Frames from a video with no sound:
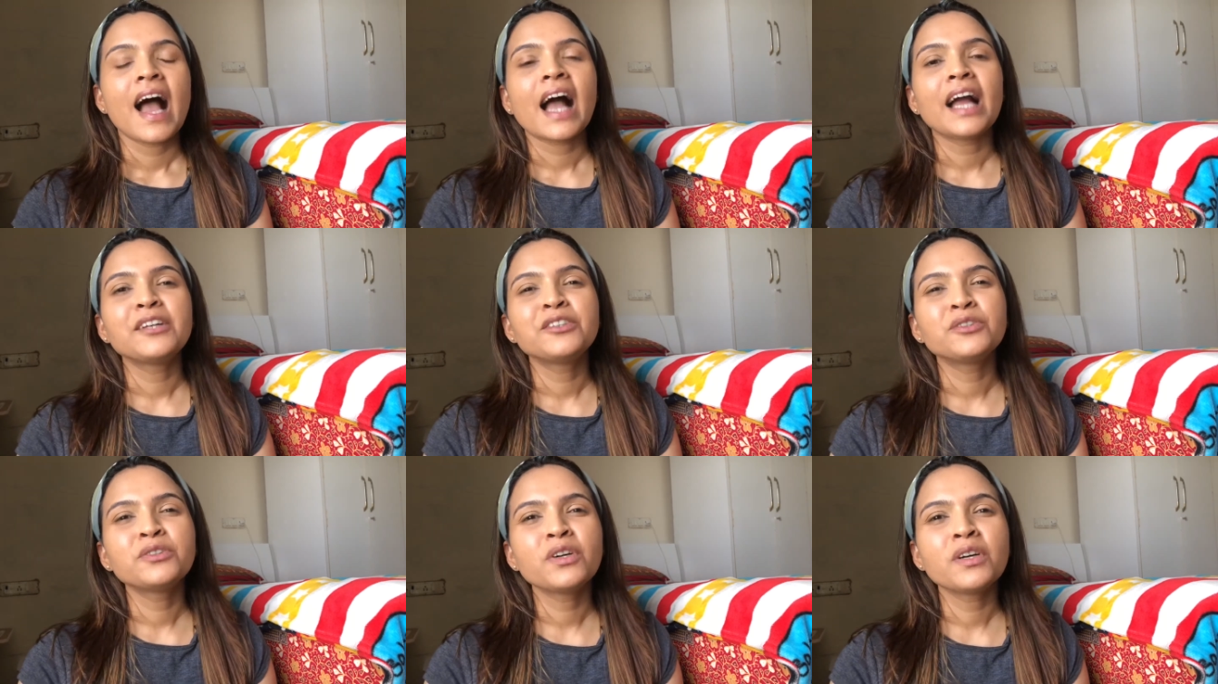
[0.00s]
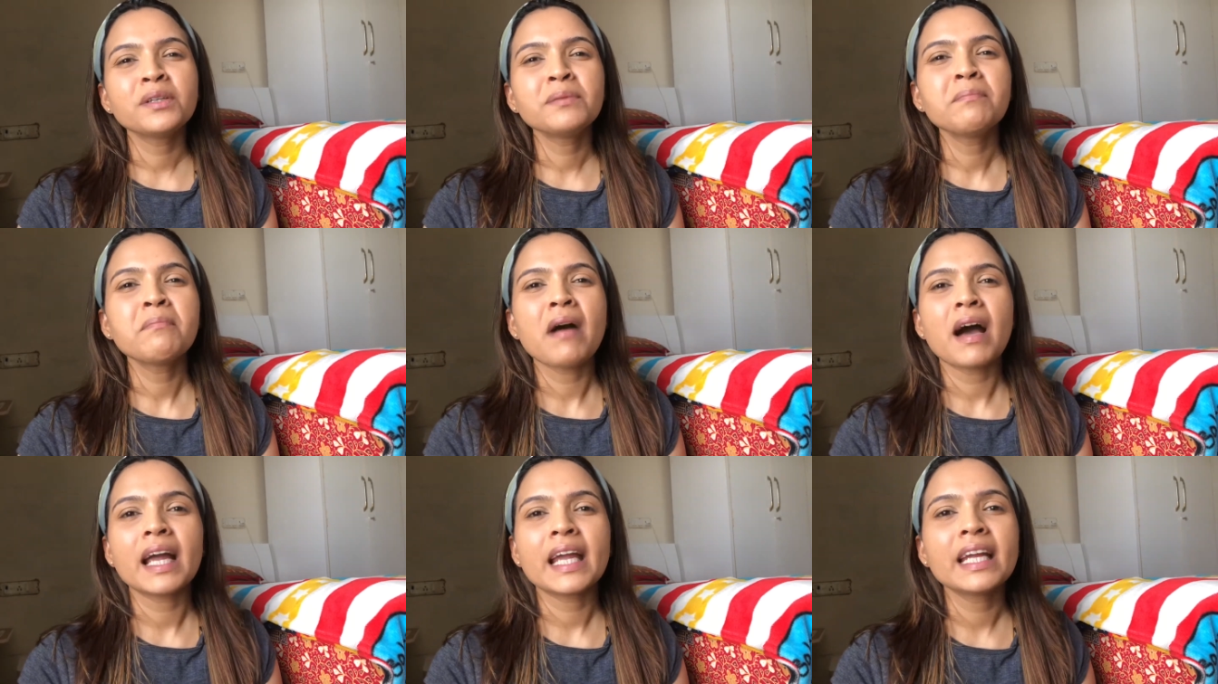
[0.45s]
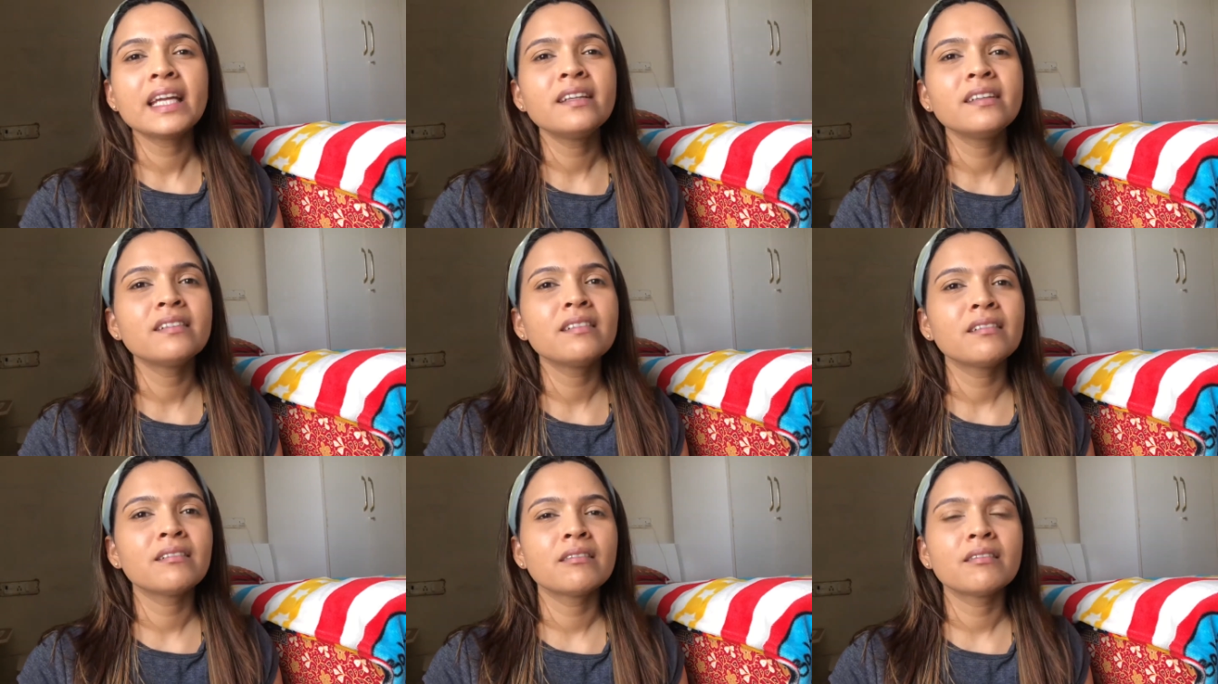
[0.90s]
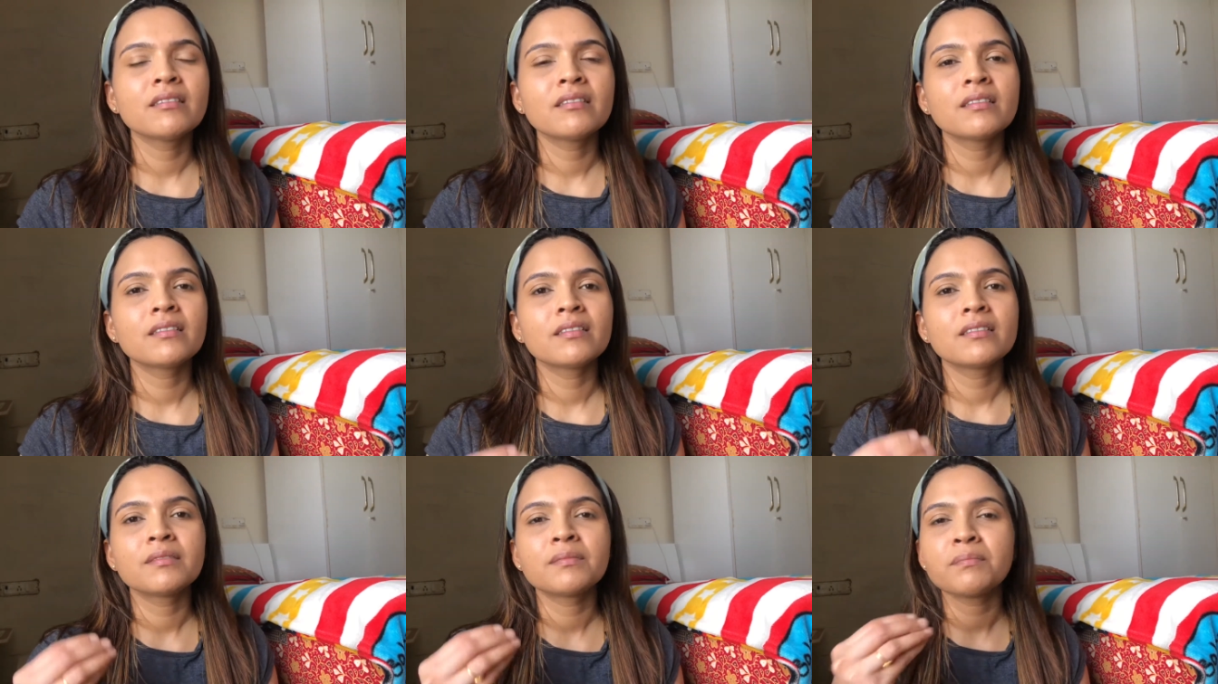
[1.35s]
I do not mind
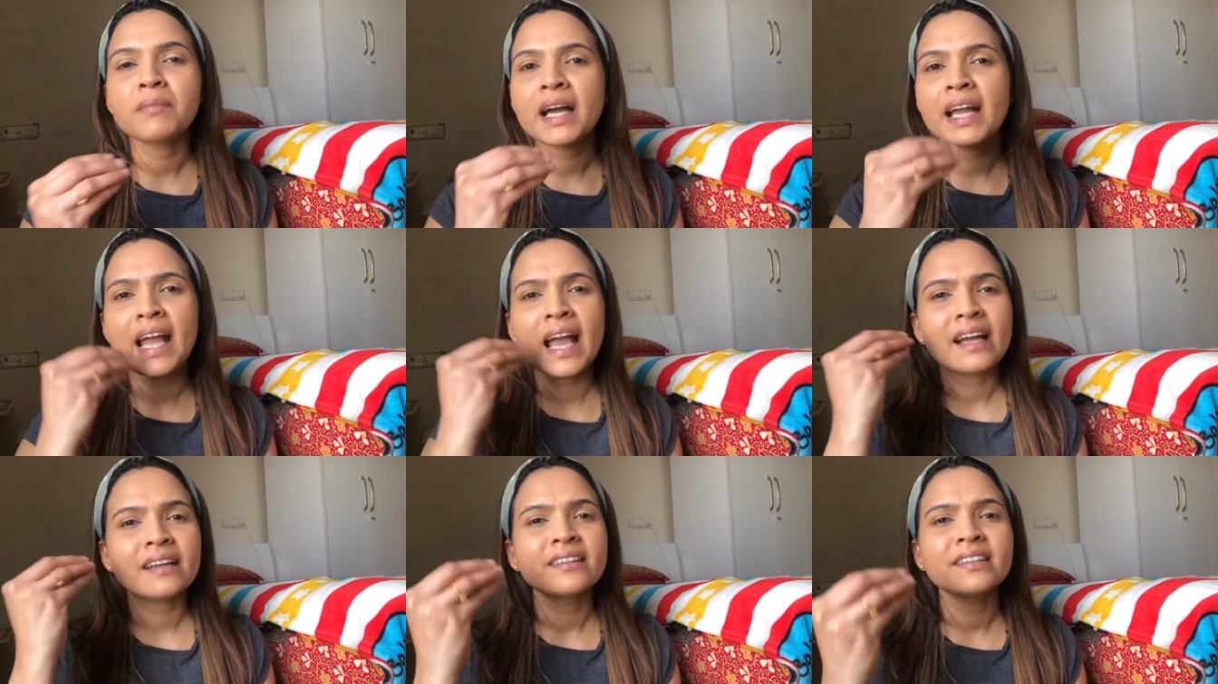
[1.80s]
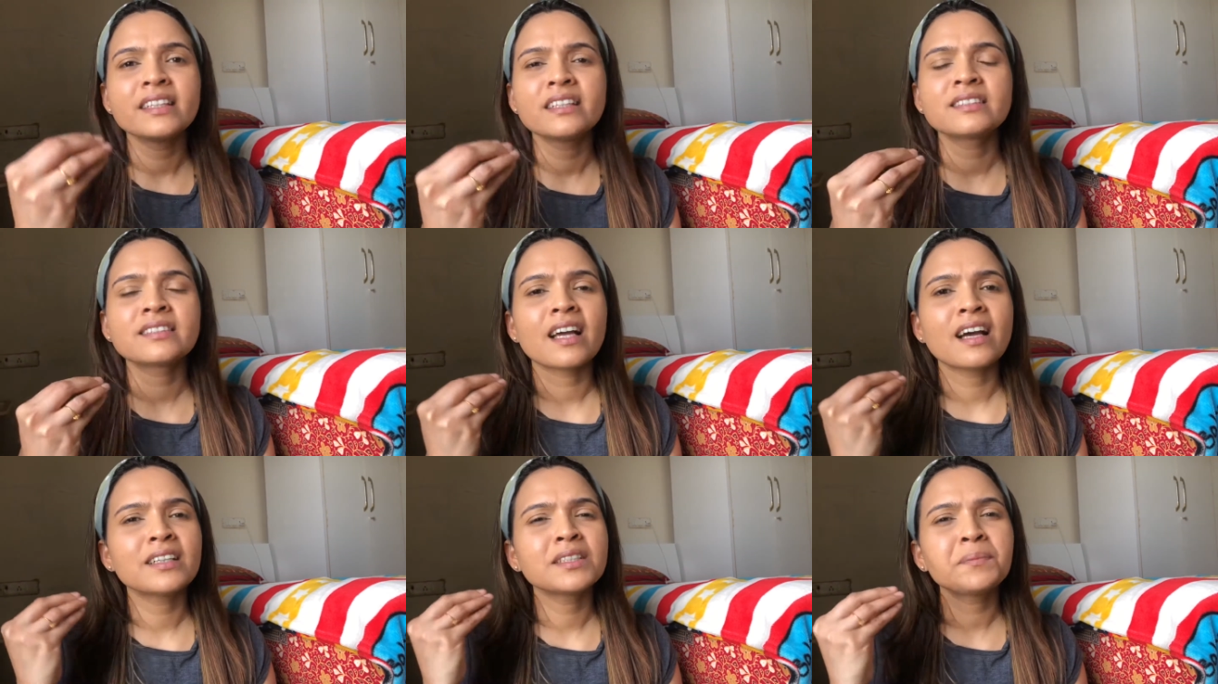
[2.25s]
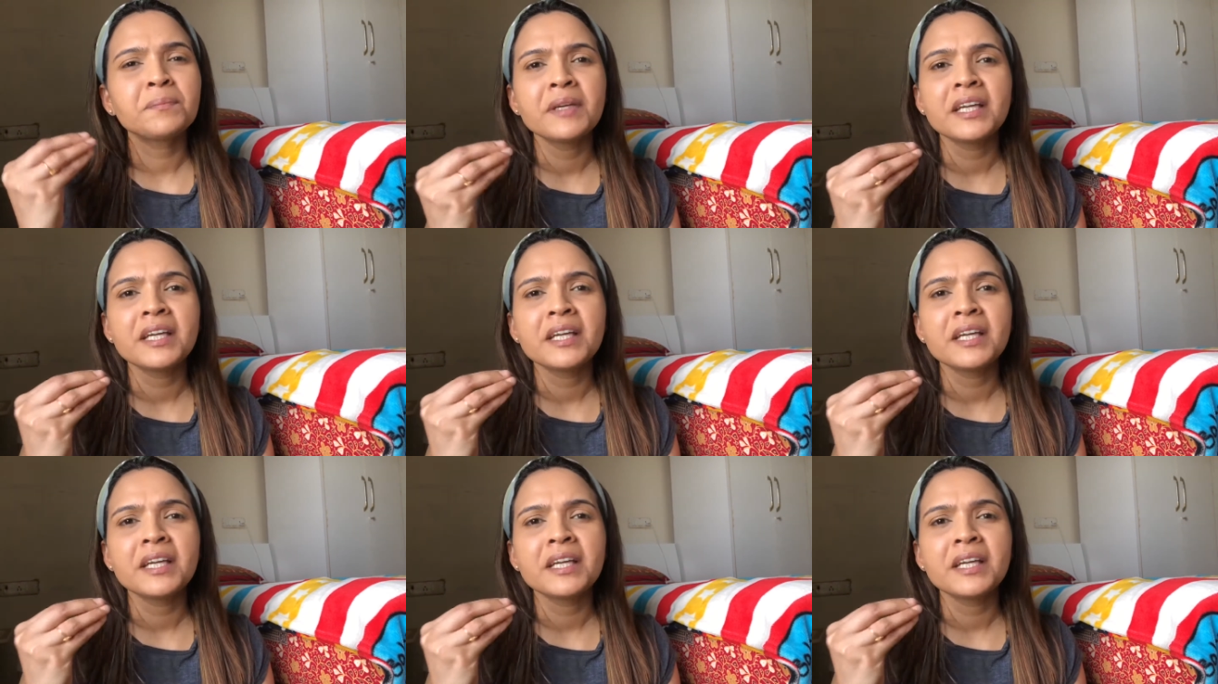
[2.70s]
uh, my acne scar